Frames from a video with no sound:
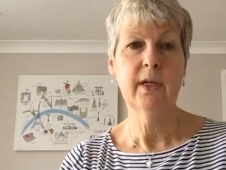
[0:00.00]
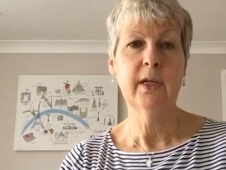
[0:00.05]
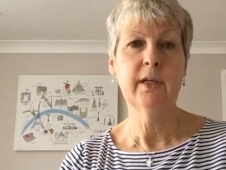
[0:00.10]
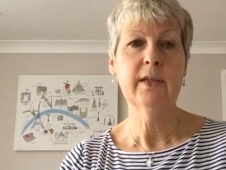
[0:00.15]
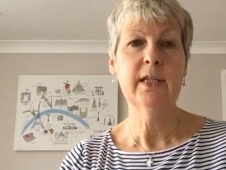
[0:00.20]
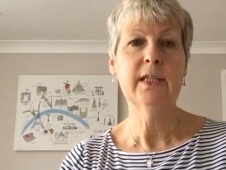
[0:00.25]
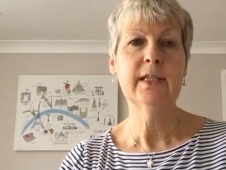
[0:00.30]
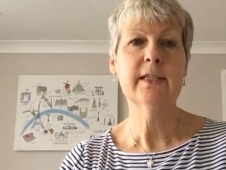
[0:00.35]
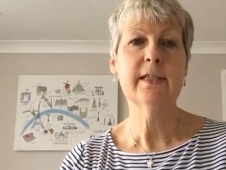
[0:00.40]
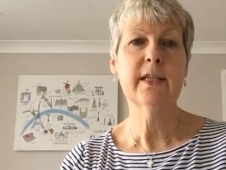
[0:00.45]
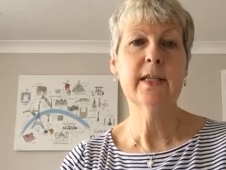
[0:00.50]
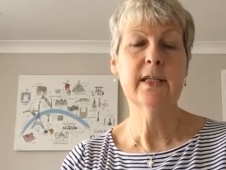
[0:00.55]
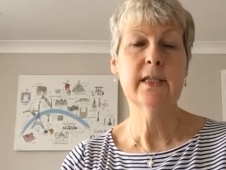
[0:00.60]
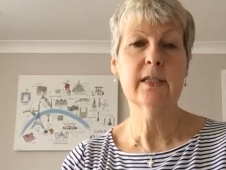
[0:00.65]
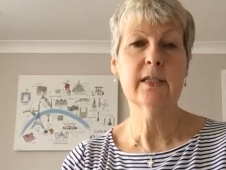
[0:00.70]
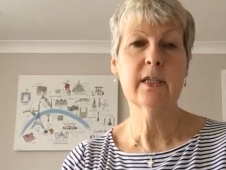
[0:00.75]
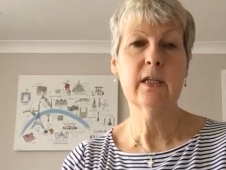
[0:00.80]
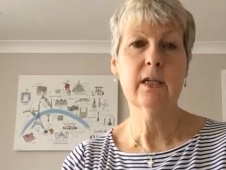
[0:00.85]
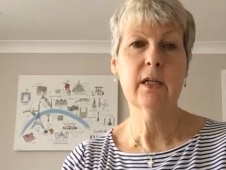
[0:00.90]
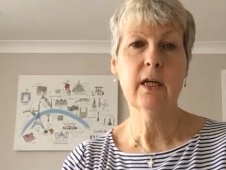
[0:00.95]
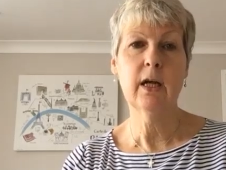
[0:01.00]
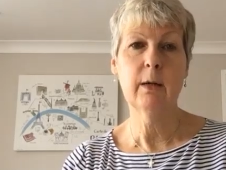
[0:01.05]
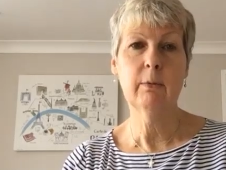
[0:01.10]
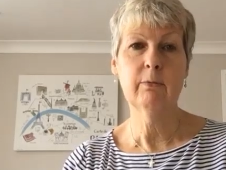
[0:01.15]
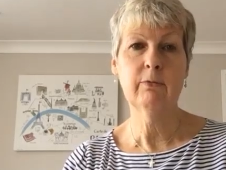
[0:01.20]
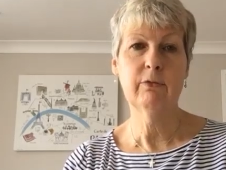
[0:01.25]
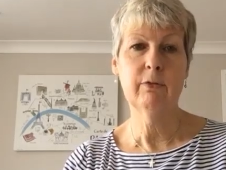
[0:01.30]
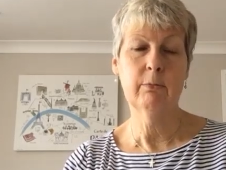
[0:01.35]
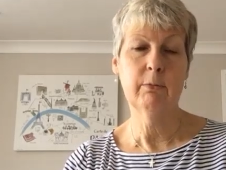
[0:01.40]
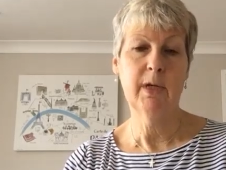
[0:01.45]
These things can come
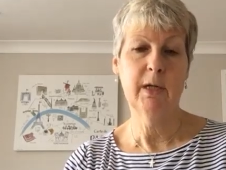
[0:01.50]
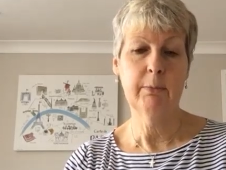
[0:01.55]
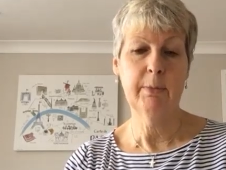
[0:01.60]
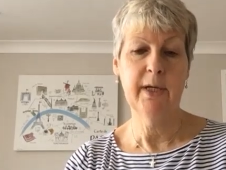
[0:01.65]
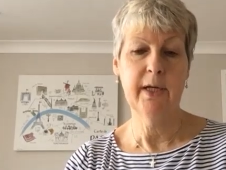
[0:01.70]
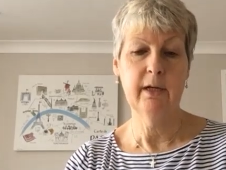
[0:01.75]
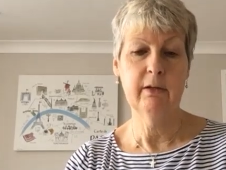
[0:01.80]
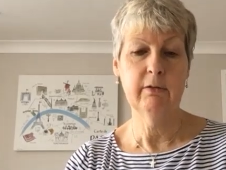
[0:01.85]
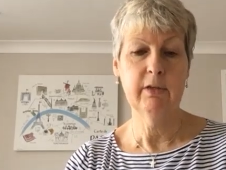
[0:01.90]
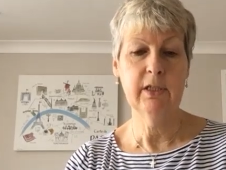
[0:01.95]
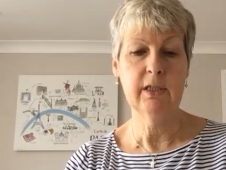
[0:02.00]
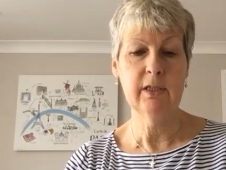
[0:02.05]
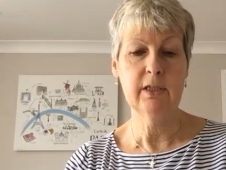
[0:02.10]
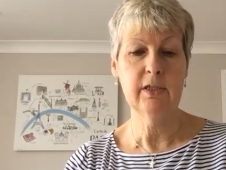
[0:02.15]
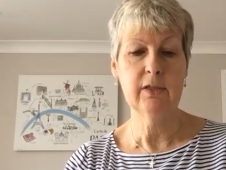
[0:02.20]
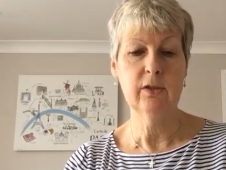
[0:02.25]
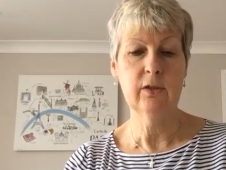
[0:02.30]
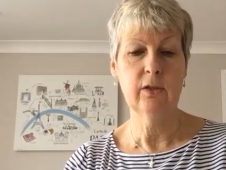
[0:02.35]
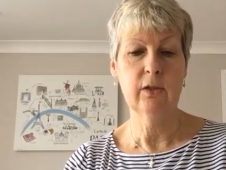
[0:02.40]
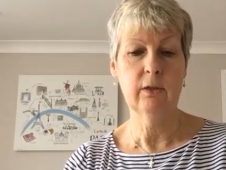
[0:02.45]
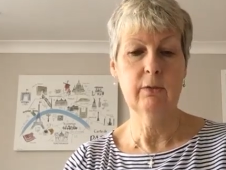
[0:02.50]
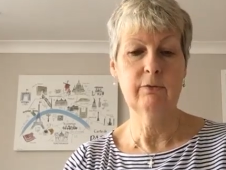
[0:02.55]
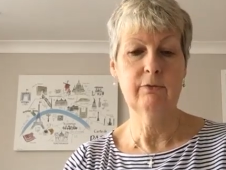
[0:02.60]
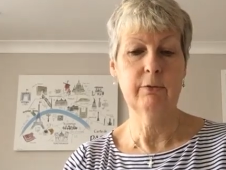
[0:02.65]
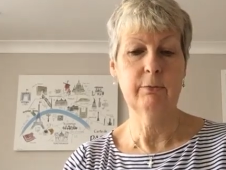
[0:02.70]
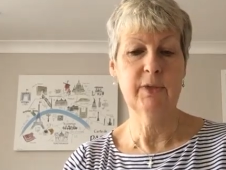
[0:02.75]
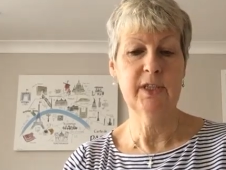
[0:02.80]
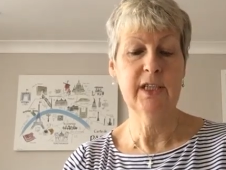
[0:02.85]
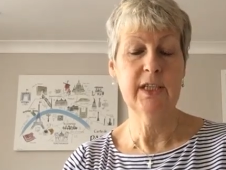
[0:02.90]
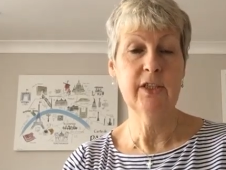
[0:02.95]
from our parents,
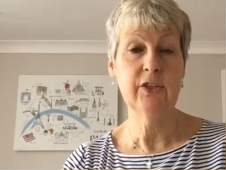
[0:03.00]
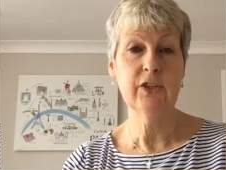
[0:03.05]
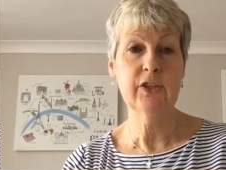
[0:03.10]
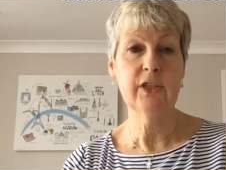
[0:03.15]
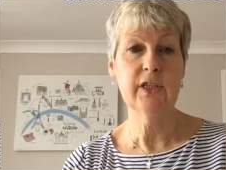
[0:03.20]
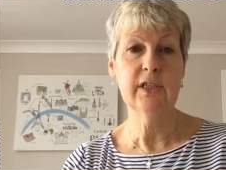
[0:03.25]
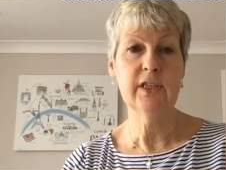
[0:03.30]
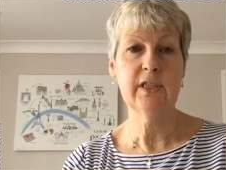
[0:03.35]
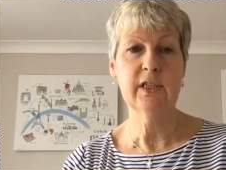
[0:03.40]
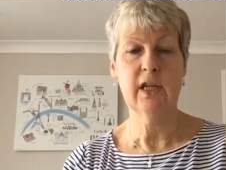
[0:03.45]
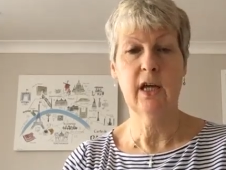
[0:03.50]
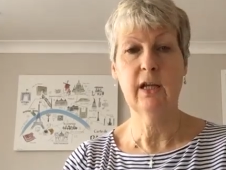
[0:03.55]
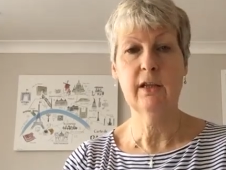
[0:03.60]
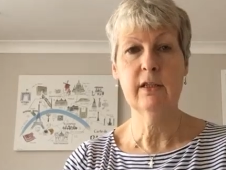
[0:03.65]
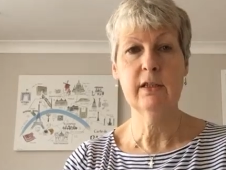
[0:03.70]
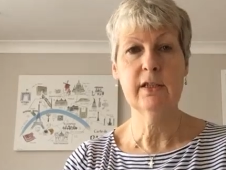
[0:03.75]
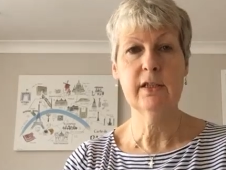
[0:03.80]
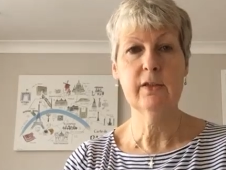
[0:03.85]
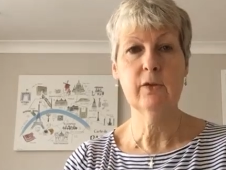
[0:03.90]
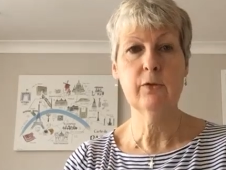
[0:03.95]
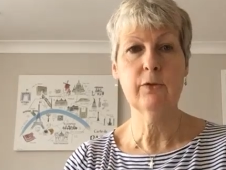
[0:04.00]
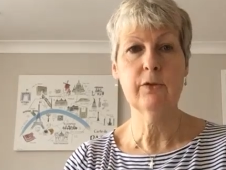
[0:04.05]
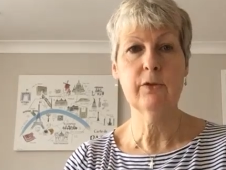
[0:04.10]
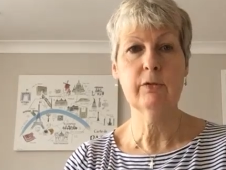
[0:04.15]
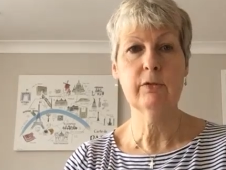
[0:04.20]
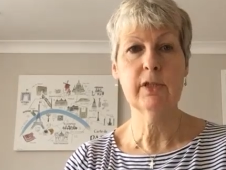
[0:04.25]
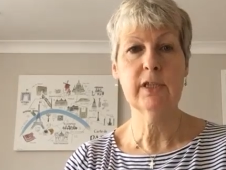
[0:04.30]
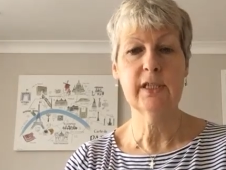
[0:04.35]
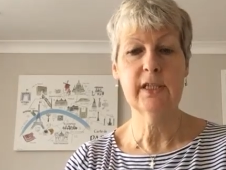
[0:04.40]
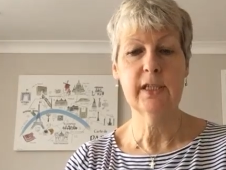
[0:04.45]
from teachers, others in
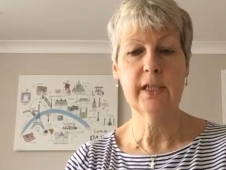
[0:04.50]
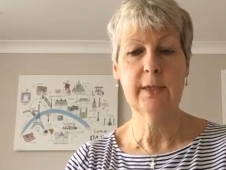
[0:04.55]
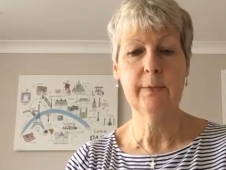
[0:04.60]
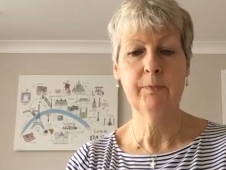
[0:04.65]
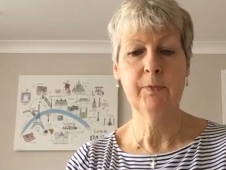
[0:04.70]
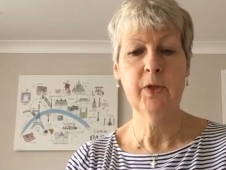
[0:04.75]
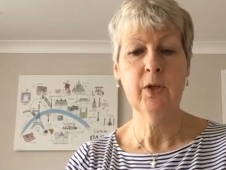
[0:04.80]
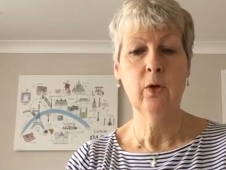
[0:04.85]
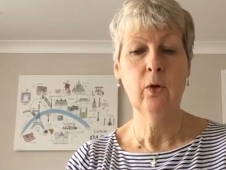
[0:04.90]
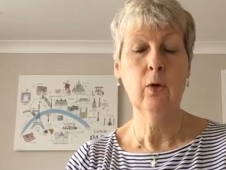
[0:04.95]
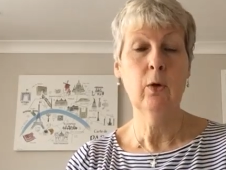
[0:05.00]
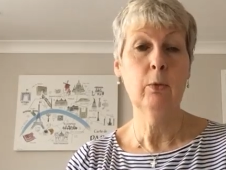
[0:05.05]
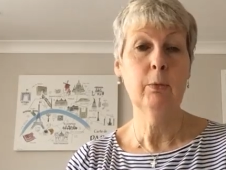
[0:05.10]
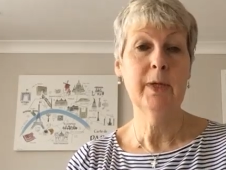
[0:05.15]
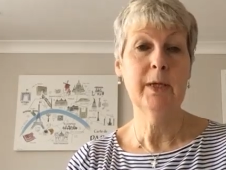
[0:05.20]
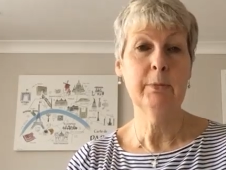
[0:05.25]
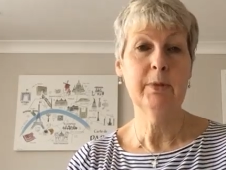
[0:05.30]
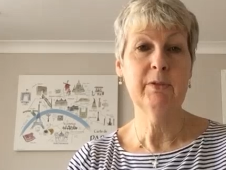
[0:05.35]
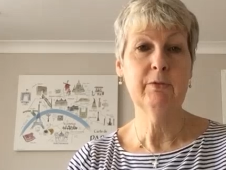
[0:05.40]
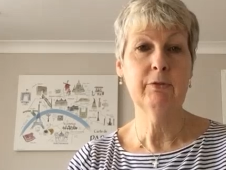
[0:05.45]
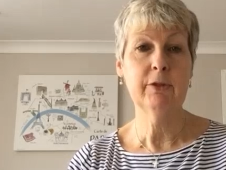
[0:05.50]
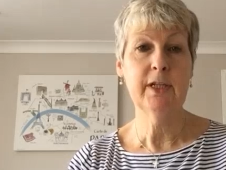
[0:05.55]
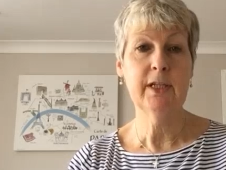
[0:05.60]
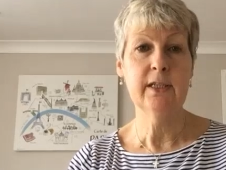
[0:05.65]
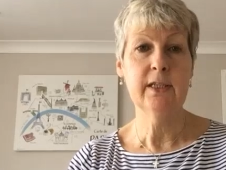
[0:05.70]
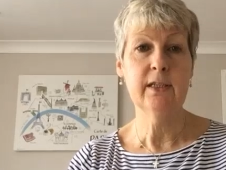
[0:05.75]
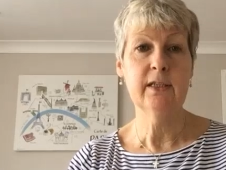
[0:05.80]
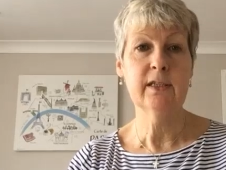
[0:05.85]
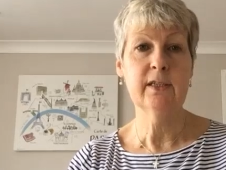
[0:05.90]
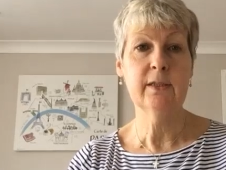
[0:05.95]
authority, or maybe
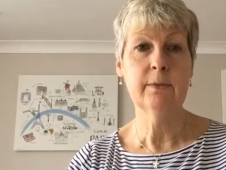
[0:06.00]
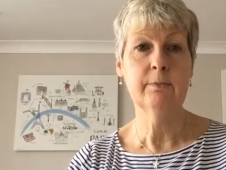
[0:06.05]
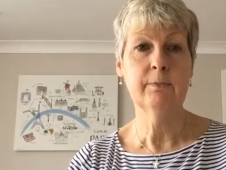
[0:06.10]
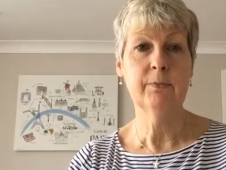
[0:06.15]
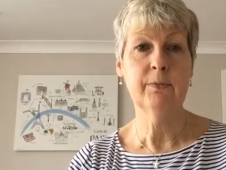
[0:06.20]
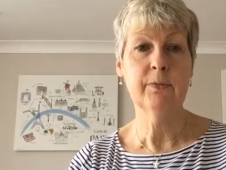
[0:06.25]
friends.